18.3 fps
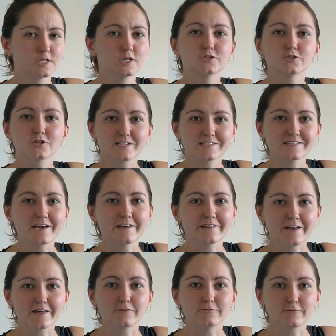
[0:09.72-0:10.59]
Try saying
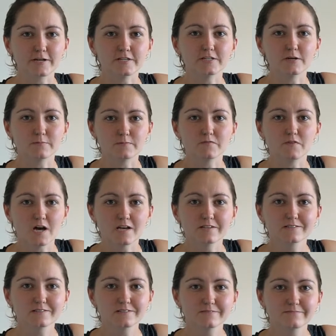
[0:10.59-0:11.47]
that three times
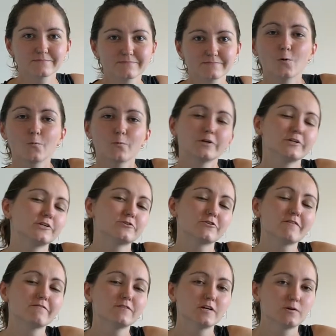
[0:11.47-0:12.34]
fast. When you're
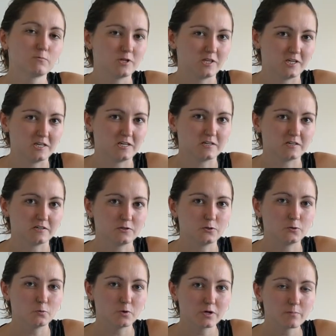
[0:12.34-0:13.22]
traveling with gear,
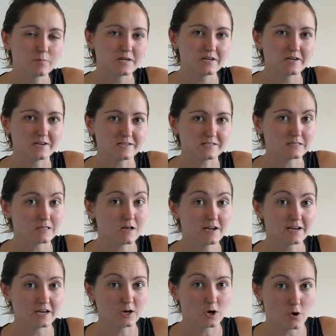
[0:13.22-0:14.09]
you want to be as
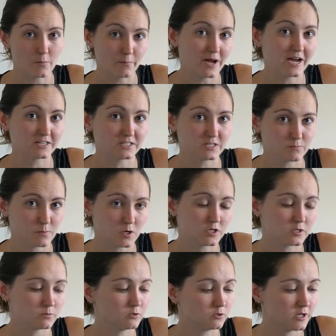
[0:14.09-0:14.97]
light and compact as
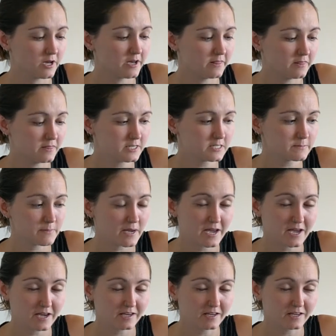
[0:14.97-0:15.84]
possible, and this
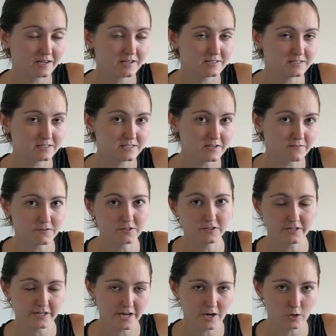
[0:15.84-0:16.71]
bag can
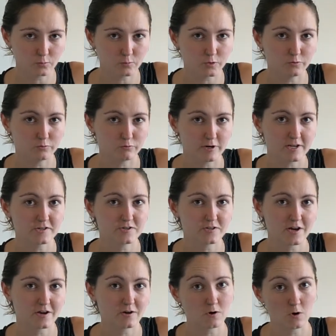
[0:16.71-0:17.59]
definitely help you reach
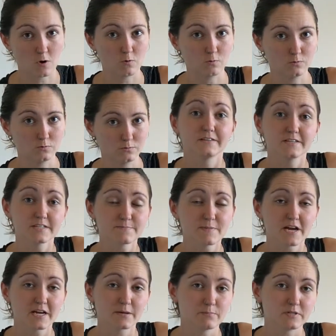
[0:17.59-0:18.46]
that goal. This
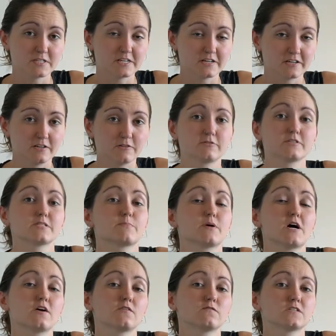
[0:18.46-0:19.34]
bag in particular is a
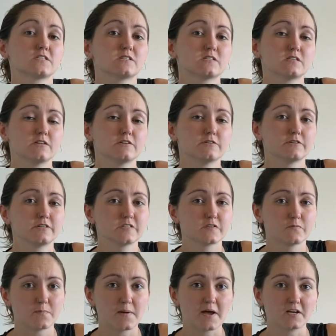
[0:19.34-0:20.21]
part of a
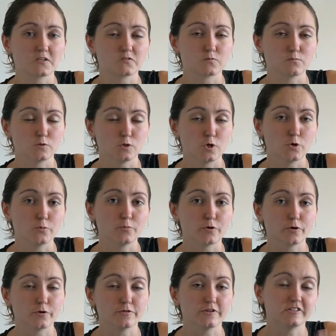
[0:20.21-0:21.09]
series of bags from
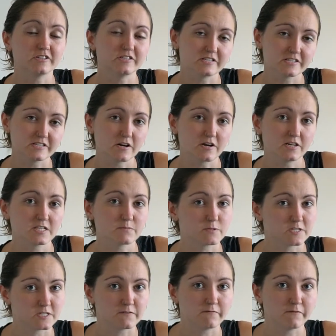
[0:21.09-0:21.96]
Lowepro that are designed
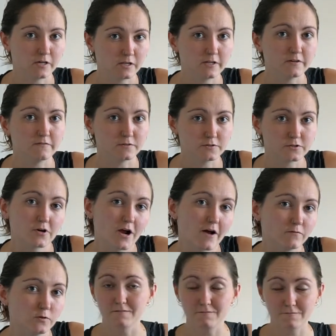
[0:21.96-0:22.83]
specifically for
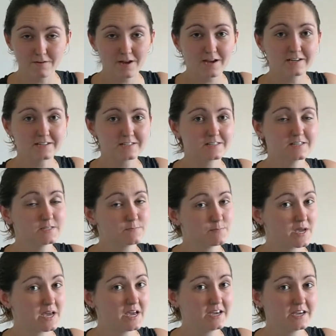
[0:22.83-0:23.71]
travel. In fact, this
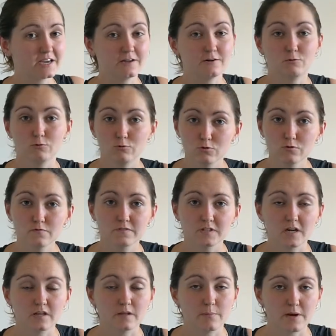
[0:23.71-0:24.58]
bag and all of
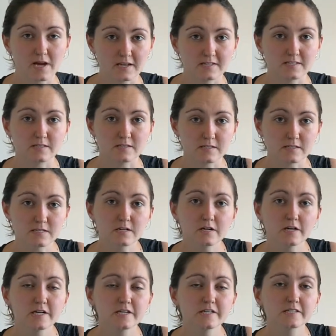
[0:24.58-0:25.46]
the other bags in the
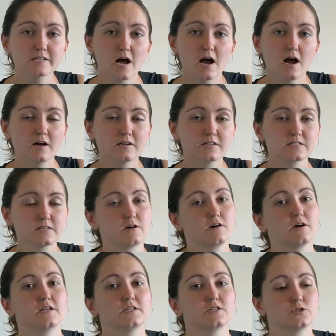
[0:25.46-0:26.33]
series are
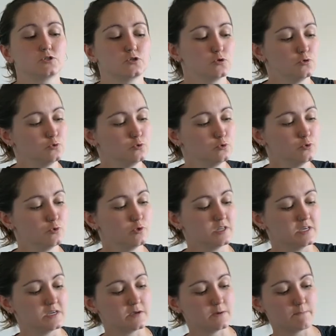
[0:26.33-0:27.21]
designed to
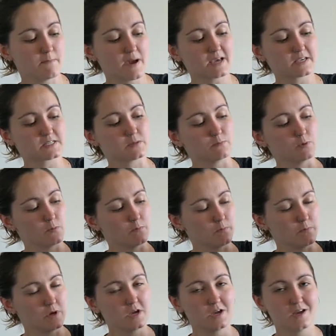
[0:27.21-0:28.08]
the maximum